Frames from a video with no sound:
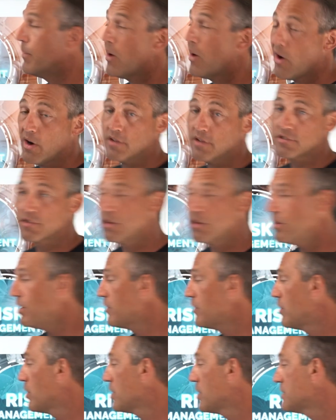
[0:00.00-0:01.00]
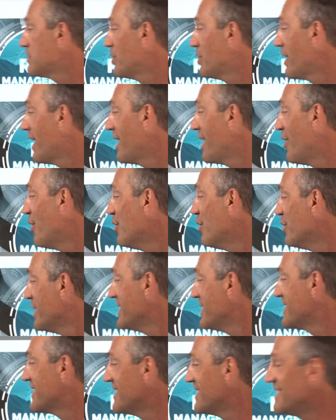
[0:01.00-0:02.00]
Also, of course, what I
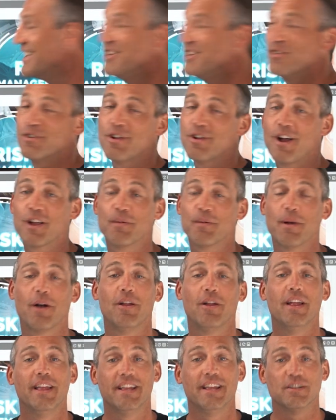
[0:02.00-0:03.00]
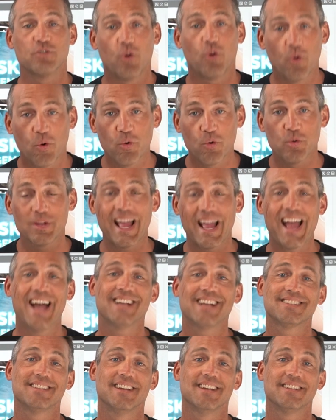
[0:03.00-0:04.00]
always continue to talk about is hold
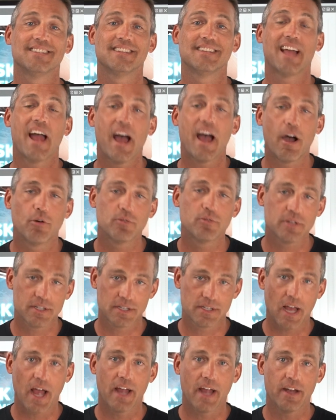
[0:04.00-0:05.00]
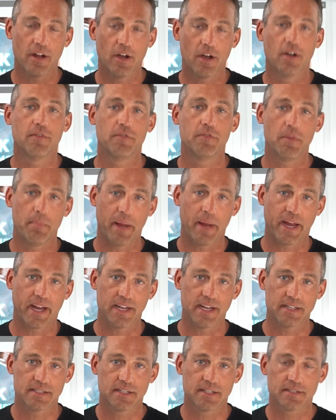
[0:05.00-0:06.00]
assets outside of the
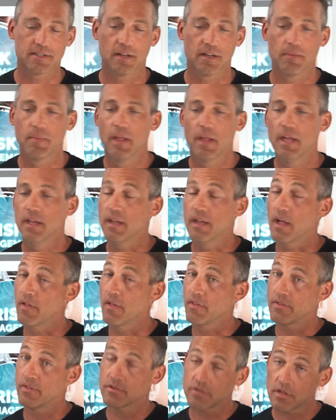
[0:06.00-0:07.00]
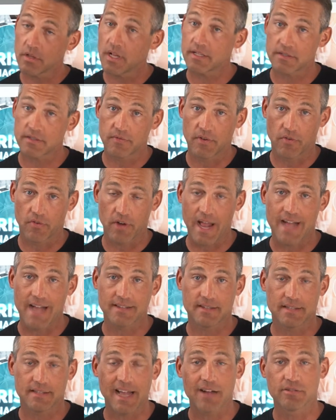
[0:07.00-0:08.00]
banking system. Now, there's lots of different
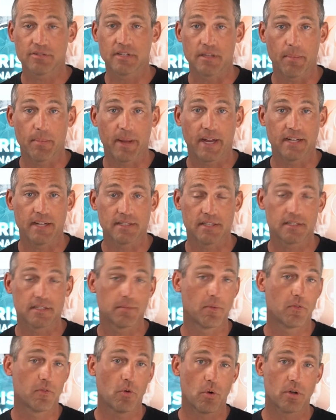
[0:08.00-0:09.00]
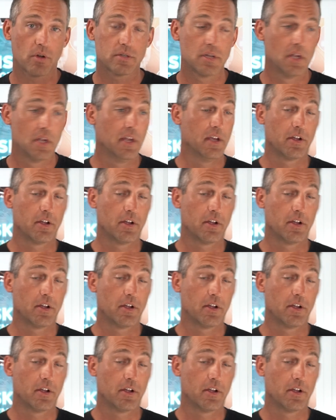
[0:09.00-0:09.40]
assets outside the banking system, of course.